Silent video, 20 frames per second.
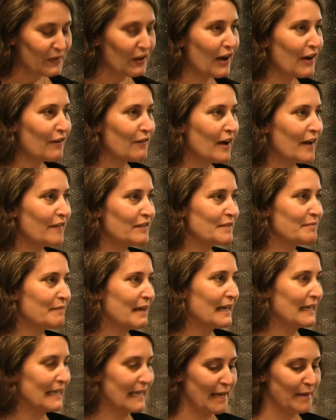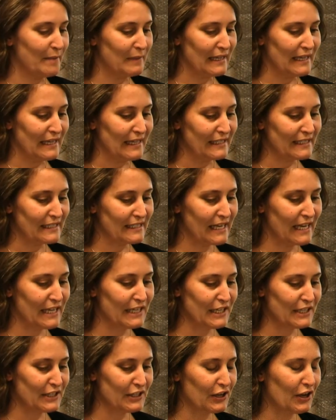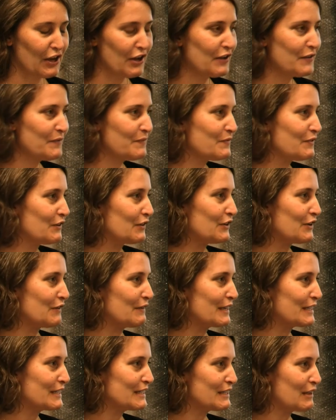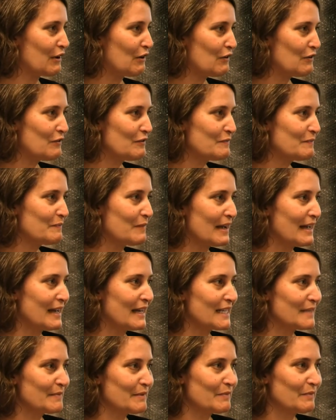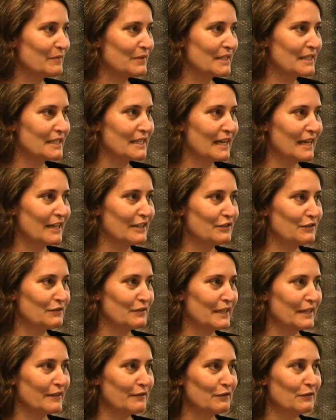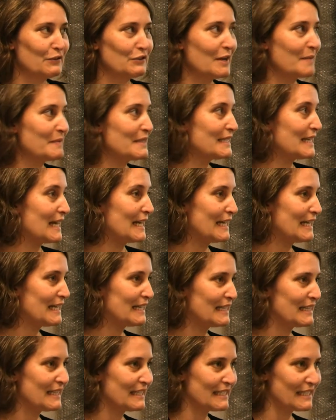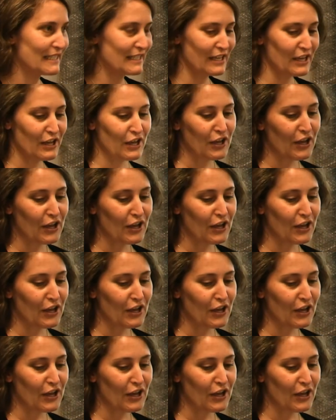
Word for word: I arrived in Mount Kembla 10 years ago, not knowing a soul. My husband was doing full-time study at this